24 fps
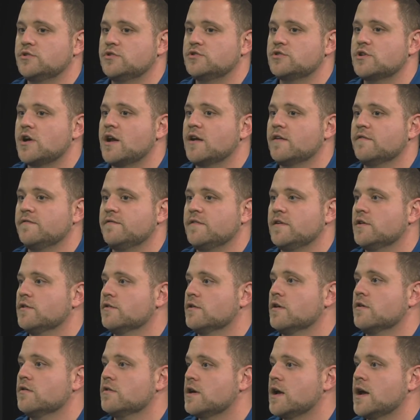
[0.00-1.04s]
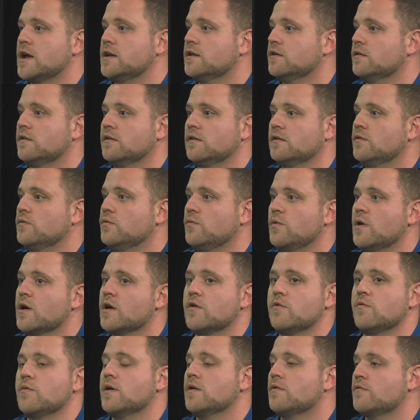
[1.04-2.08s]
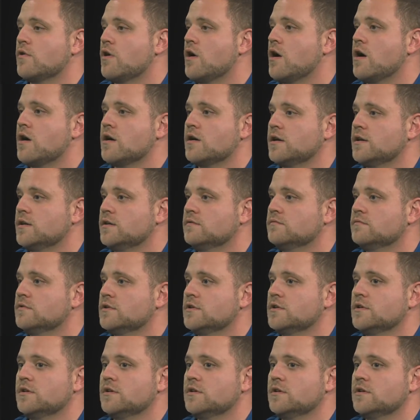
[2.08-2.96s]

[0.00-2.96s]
trying to figure out kind of where it went wrong, and